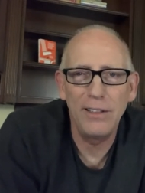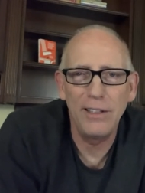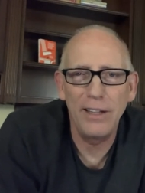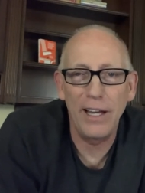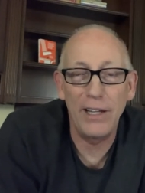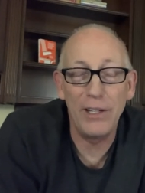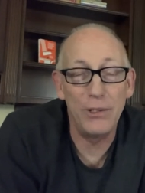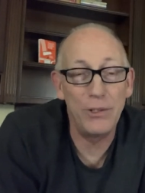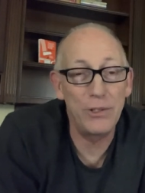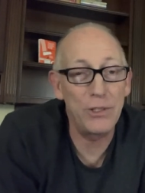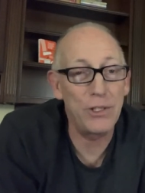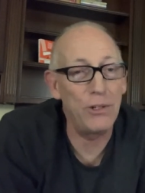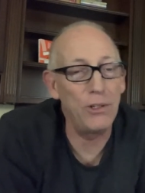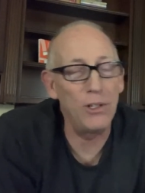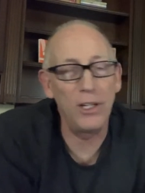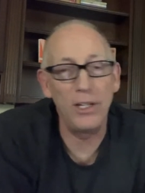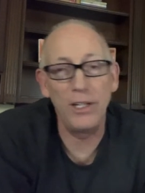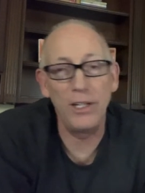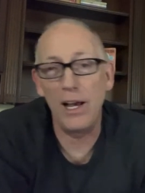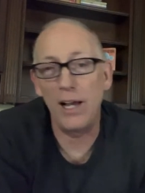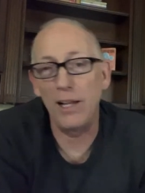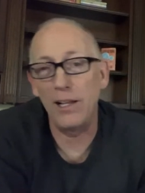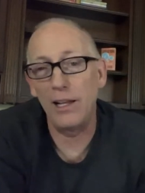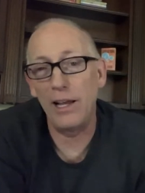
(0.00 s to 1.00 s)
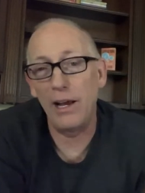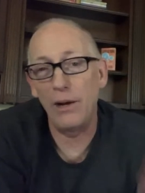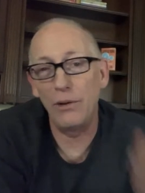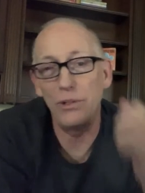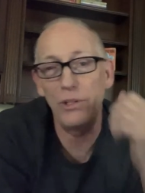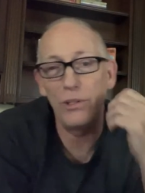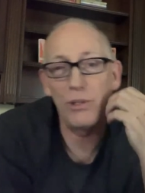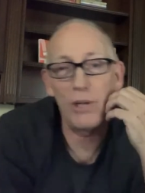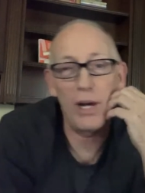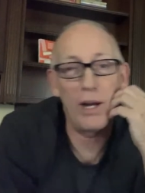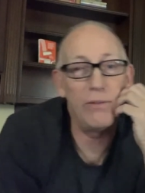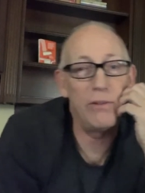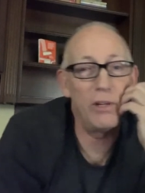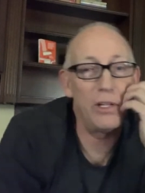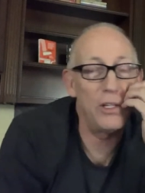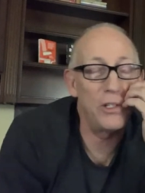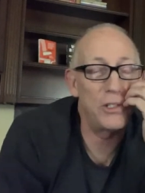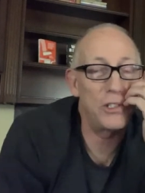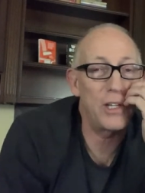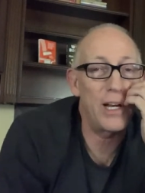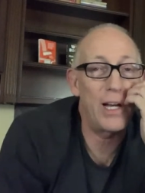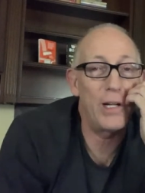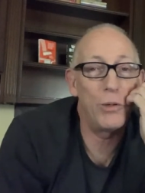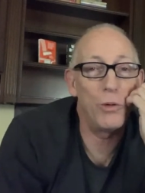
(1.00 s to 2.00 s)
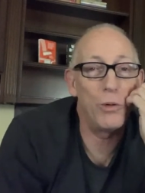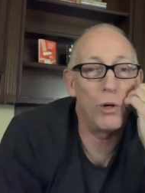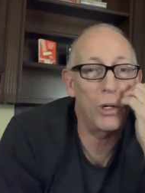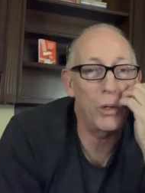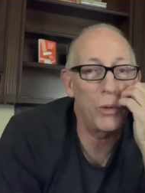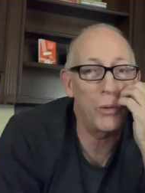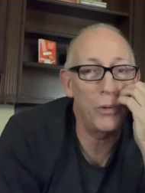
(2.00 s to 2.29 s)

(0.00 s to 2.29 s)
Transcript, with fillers: And you're certainly not allowed to drive on the sidewalk